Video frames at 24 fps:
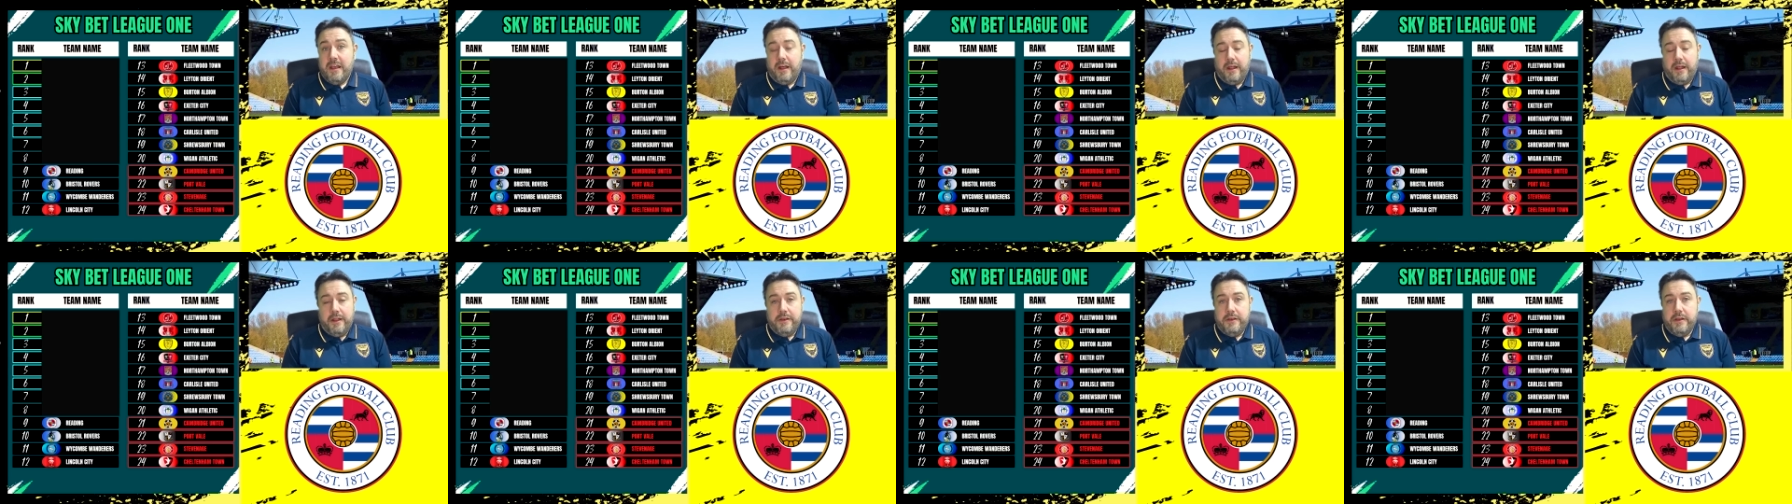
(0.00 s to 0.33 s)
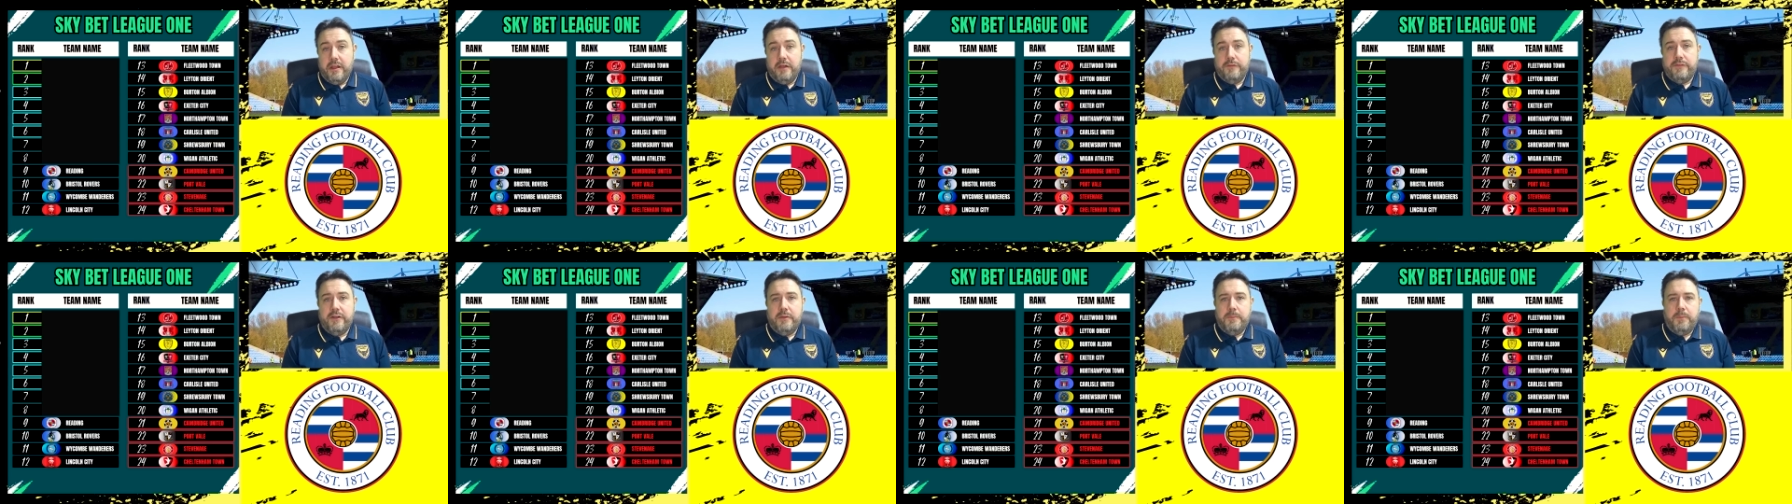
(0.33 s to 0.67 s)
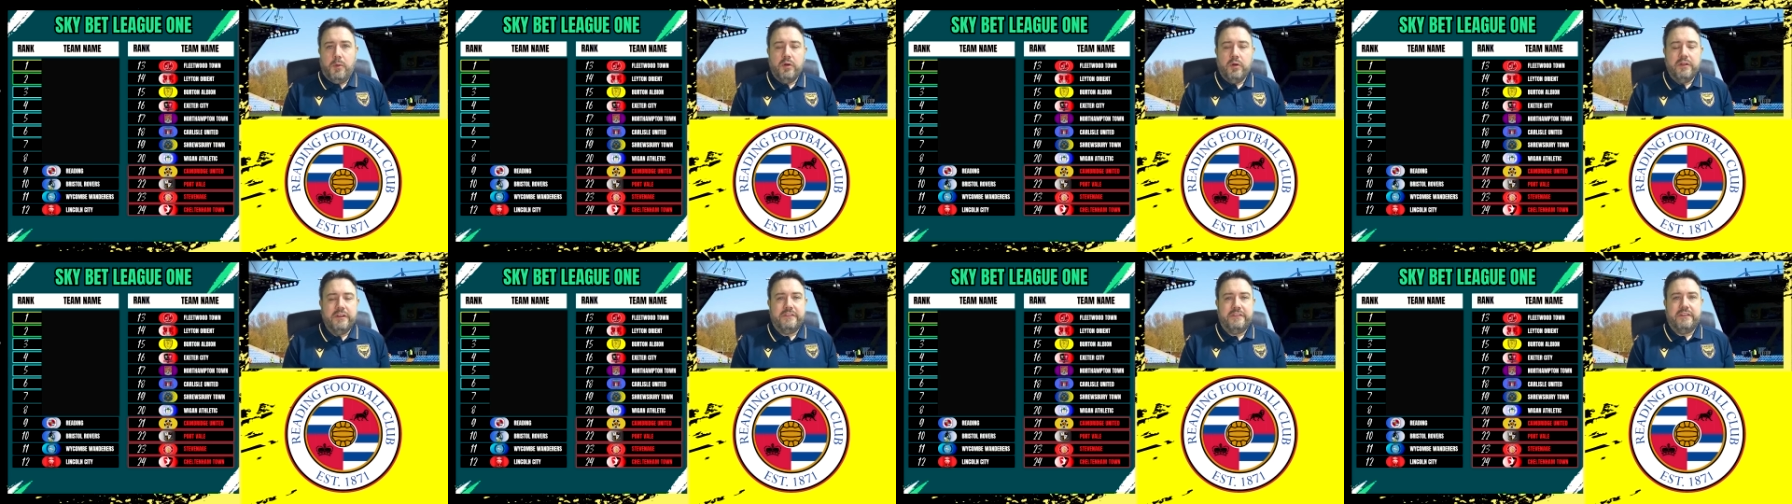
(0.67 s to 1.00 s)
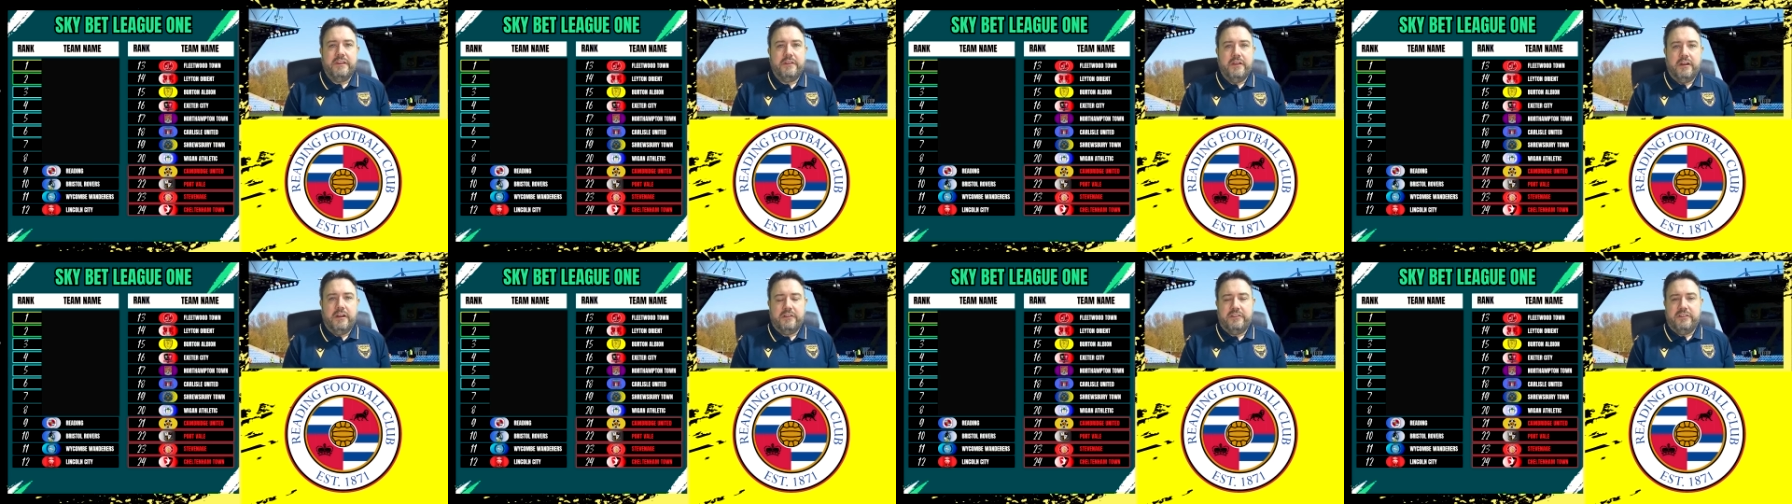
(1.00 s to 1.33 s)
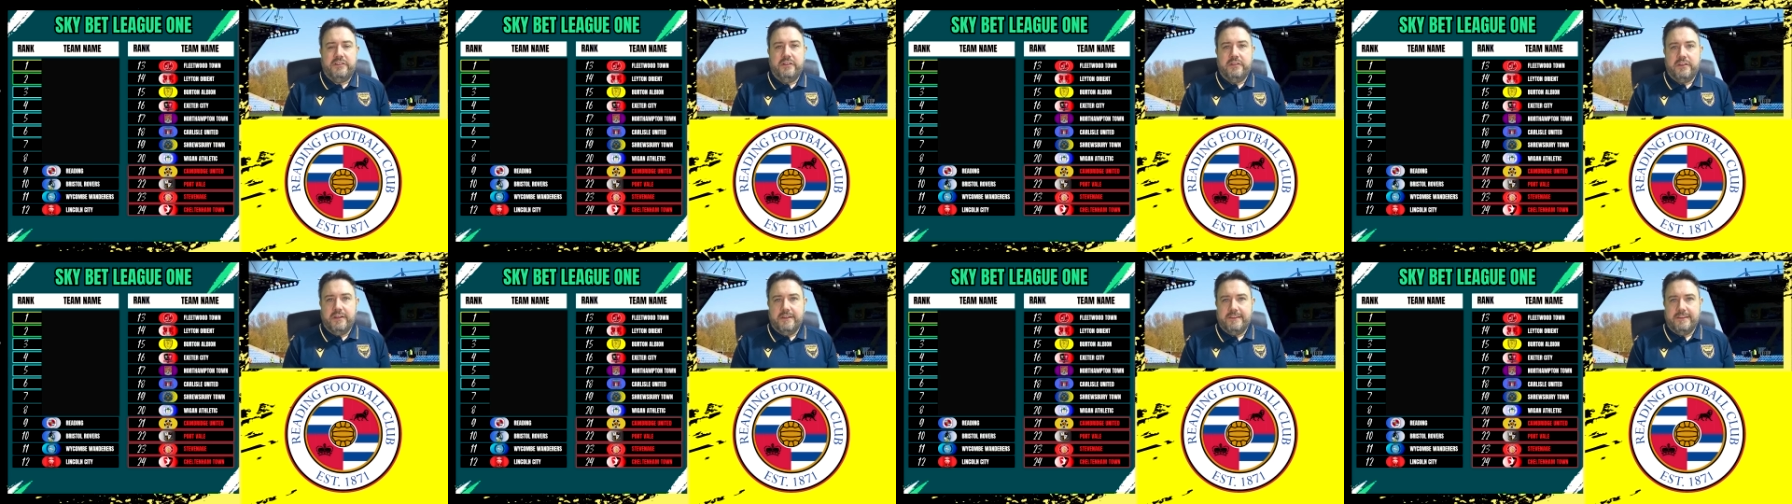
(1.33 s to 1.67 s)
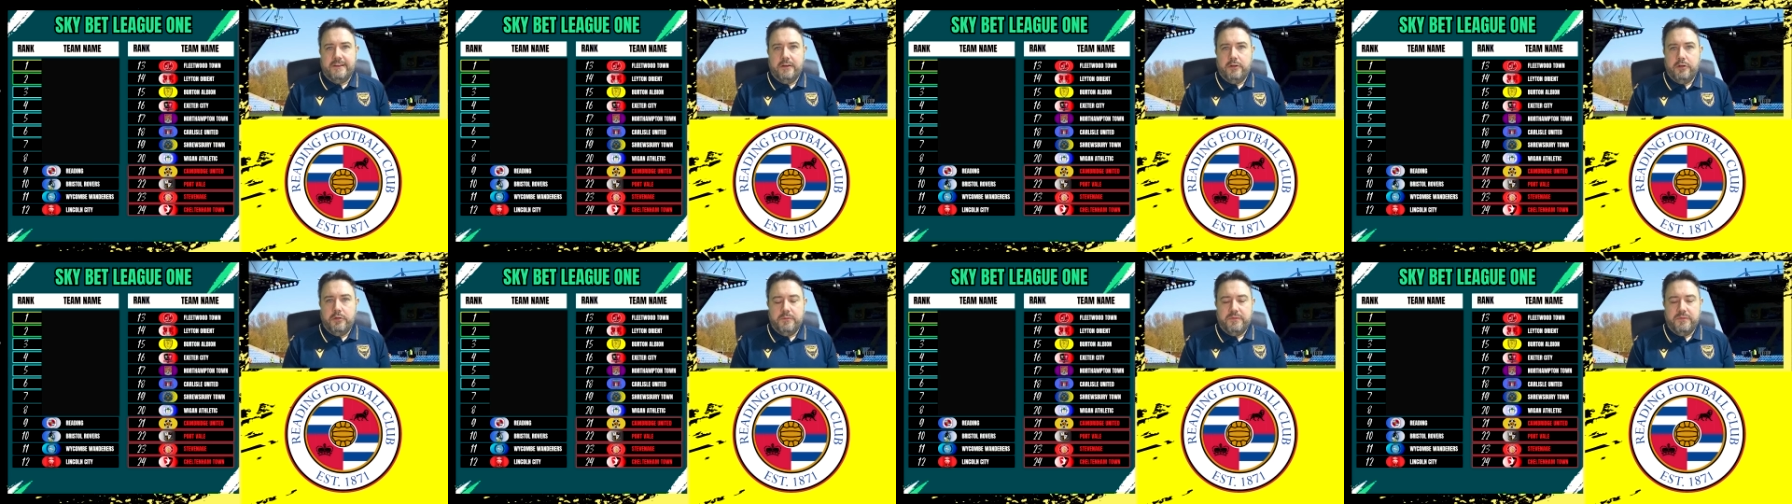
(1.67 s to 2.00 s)
Another points deduction does
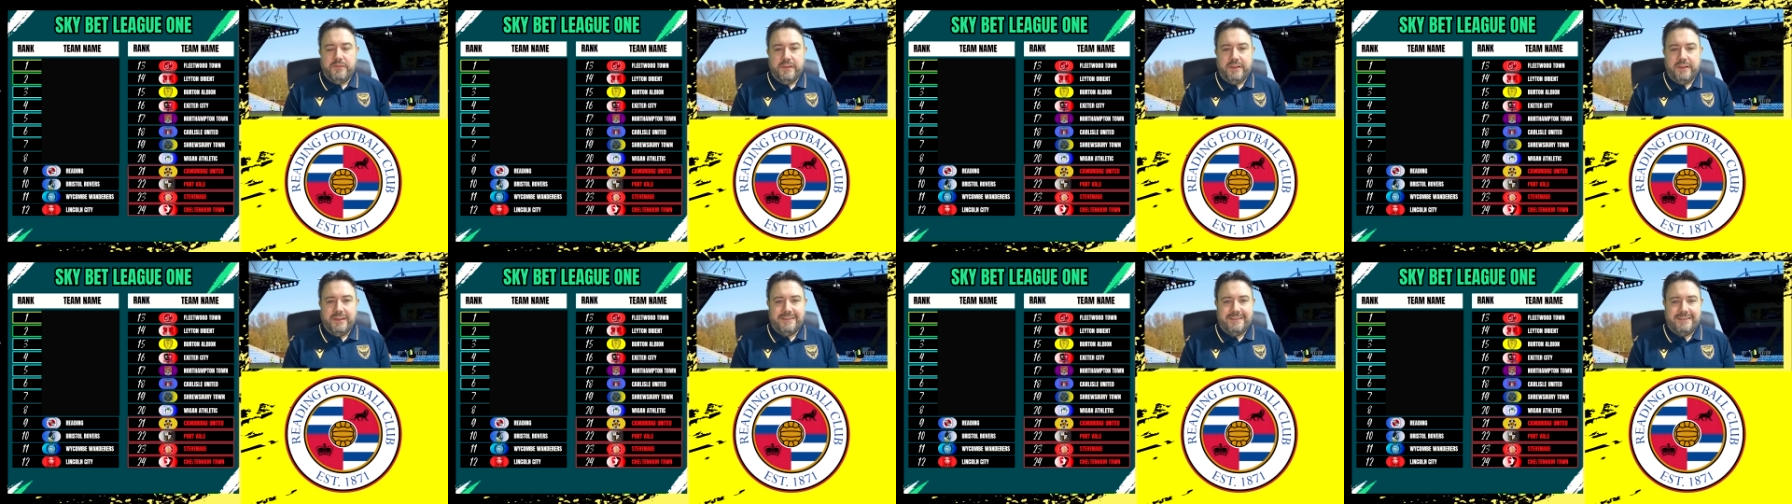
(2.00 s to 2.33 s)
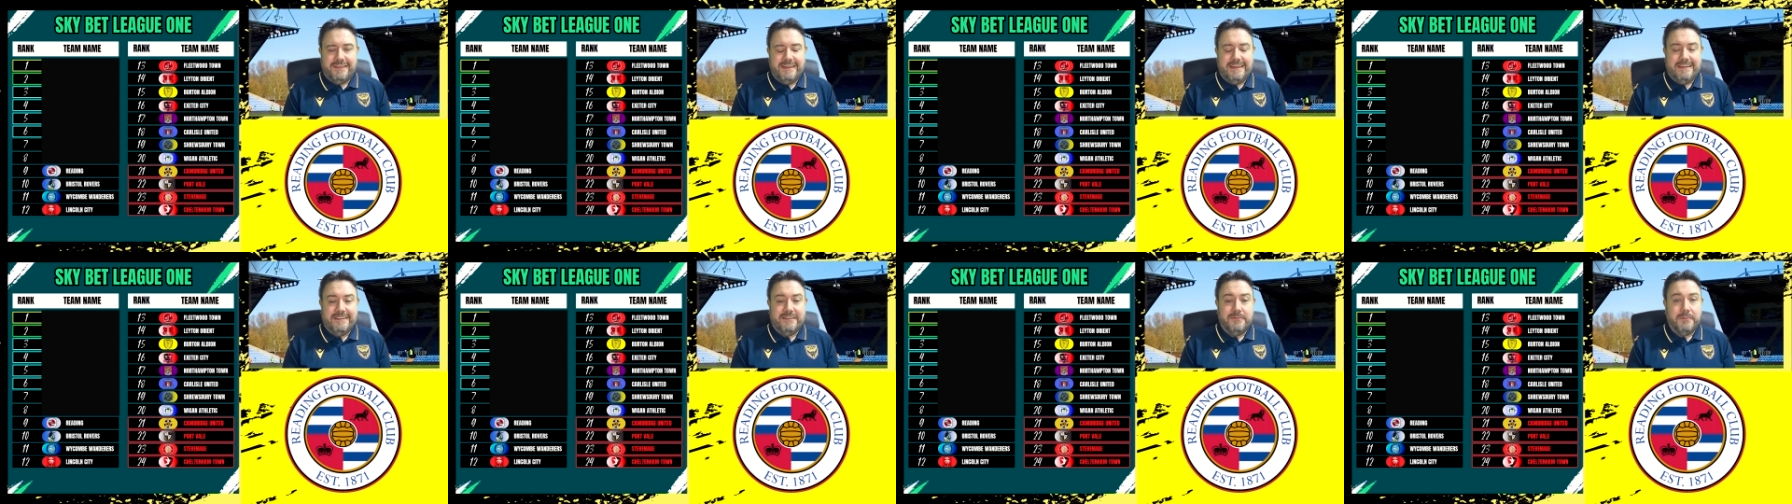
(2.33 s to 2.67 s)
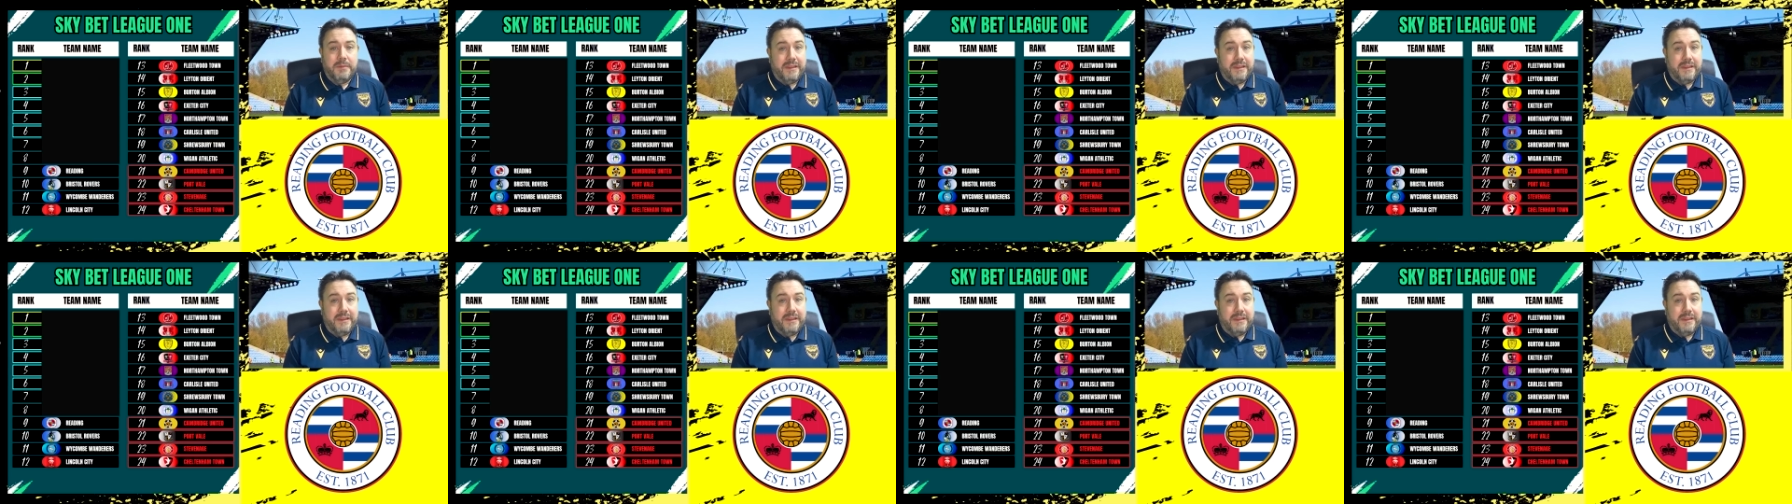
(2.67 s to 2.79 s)
loom for this season,